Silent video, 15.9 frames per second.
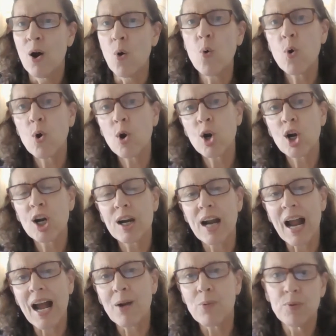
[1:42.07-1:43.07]

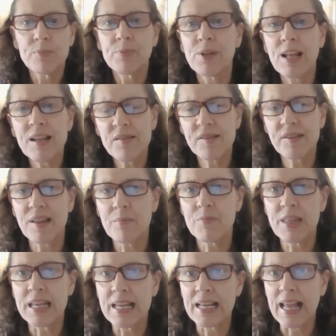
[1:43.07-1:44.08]
Or I would plant
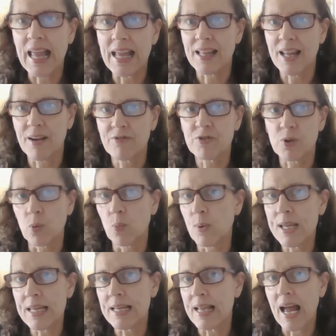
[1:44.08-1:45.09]
something and after a
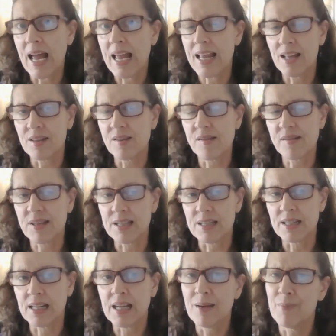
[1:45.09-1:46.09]
week I hadn't
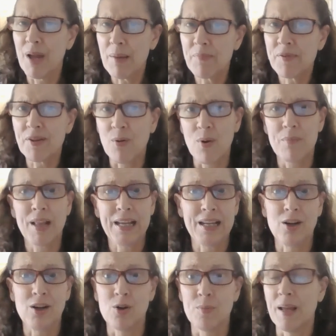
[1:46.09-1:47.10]
seen it come up. So I'm
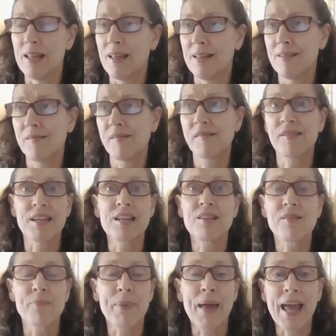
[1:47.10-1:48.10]
like,
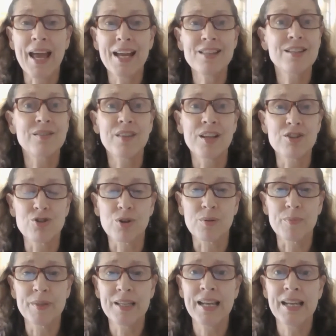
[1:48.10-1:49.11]
seeds bad? Did they
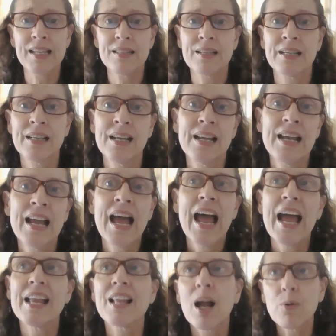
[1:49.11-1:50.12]
germinate?
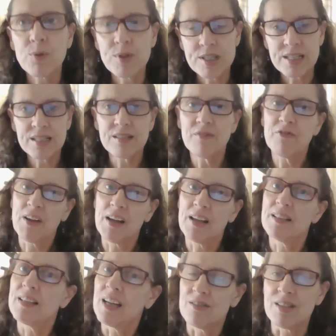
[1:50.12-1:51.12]
And I would need to
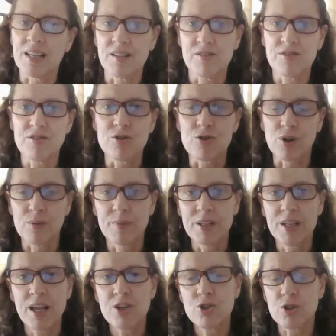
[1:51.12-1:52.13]
find out days to
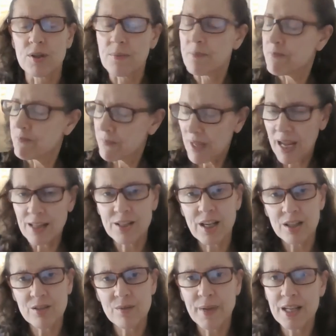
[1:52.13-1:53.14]
germination. I'd
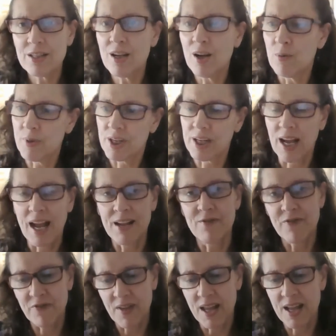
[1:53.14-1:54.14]
go to my notebook,
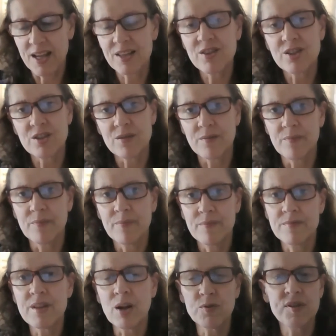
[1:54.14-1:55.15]
I'd find the
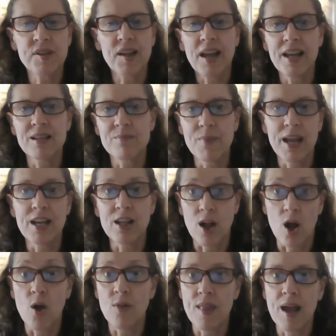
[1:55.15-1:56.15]
notes I had made
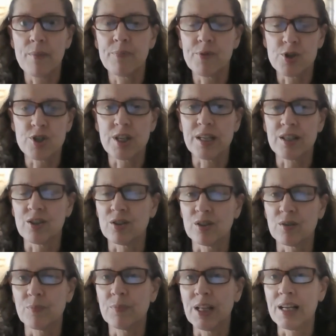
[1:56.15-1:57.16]
on that
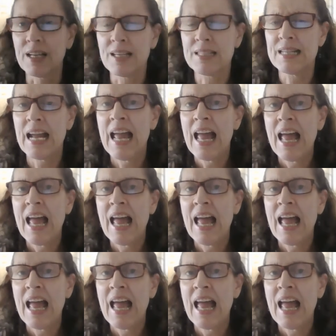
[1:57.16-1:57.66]
particular plant,